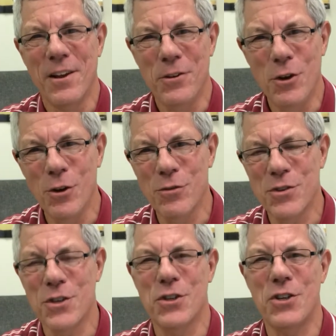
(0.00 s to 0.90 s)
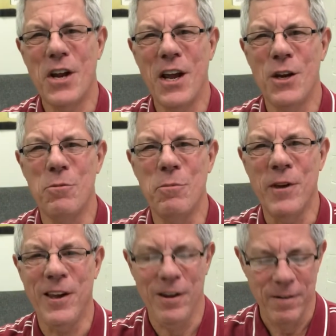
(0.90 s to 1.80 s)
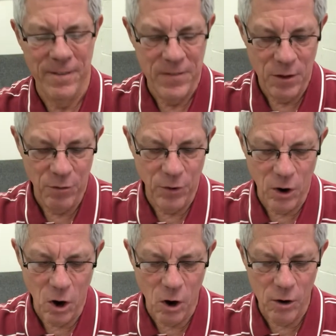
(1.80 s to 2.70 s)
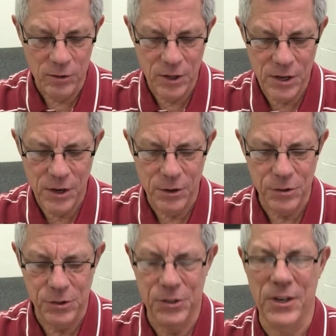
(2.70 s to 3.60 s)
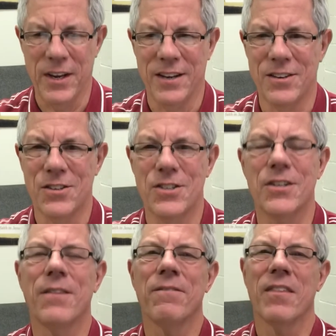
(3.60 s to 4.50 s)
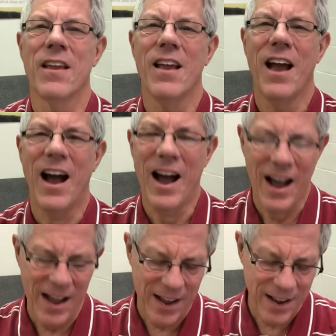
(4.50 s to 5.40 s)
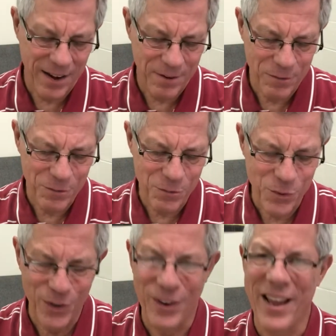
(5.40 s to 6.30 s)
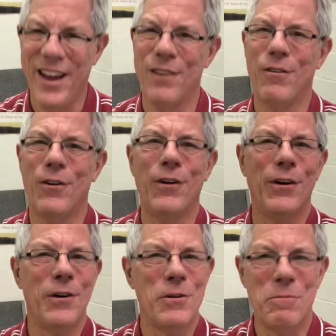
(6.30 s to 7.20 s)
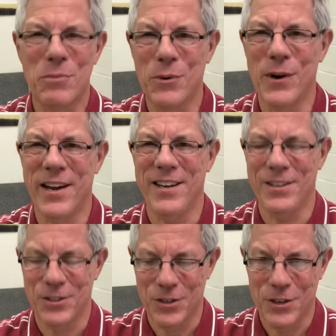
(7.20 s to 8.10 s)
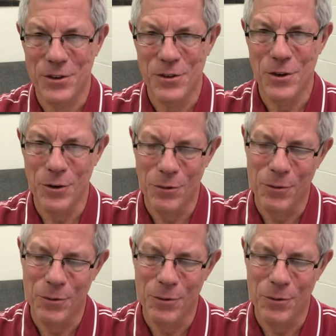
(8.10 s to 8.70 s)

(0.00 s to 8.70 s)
You've sustained me for all the years since. I will ever praise you.